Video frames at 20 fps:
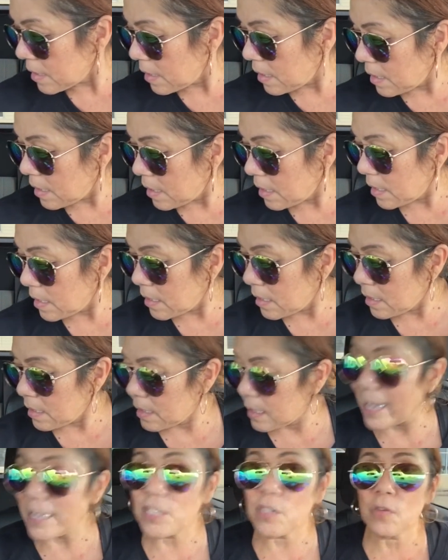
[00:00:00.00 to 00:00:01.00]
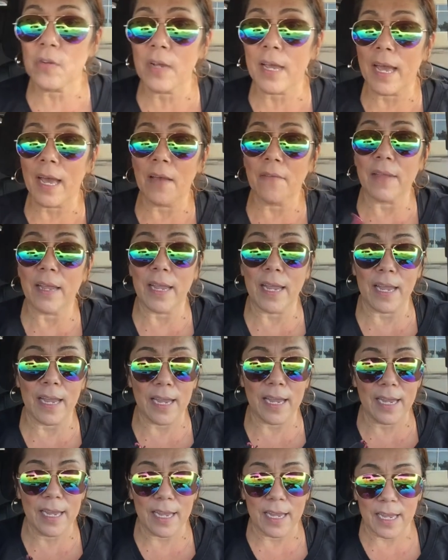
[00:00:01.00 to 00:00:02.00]
And I do have
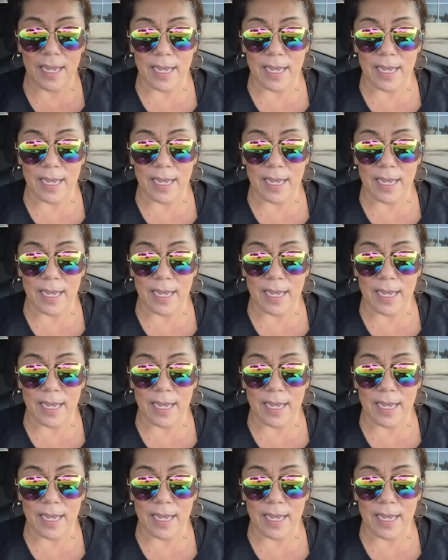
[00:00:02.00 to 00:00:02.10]
a